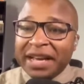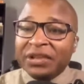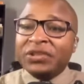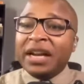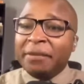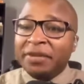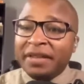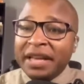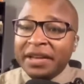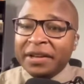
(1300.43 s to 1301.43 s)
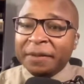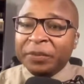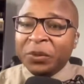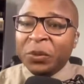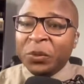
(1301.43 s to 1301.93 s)
And she said, I'm
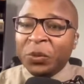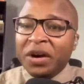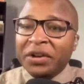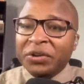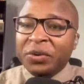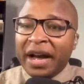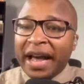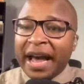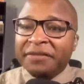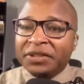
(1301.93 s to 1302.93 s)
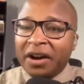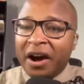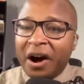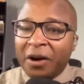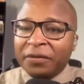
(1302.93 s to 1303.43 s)
thinking, what do I have to
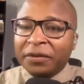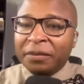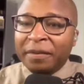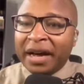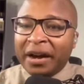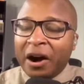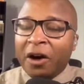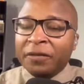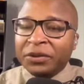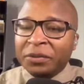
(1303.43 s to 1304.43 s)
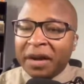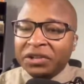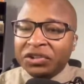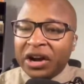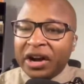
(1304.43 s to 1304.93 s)
offer my offer to
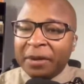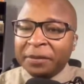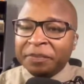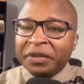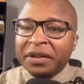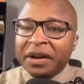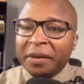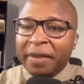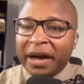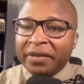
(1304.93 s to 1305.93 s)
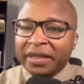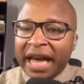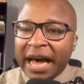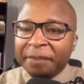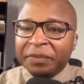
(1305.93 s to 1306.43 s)
my job about
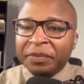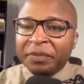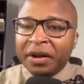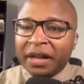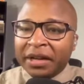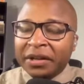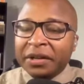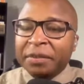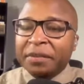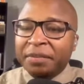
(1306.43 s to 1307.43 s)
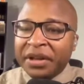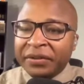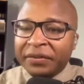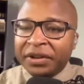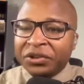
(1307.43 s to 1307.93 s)
that um, that could be
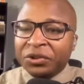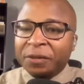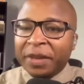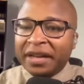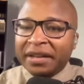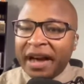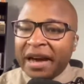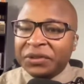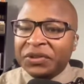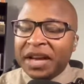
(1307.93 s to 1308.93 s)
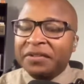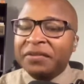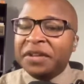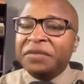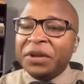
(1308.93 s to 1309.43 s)
beneficial. And God said,
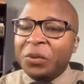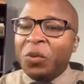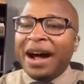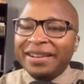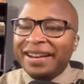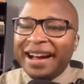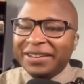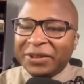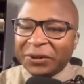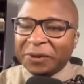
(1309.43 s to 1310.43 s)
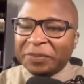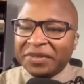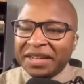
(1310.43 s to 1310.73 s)
Vivian, why not you?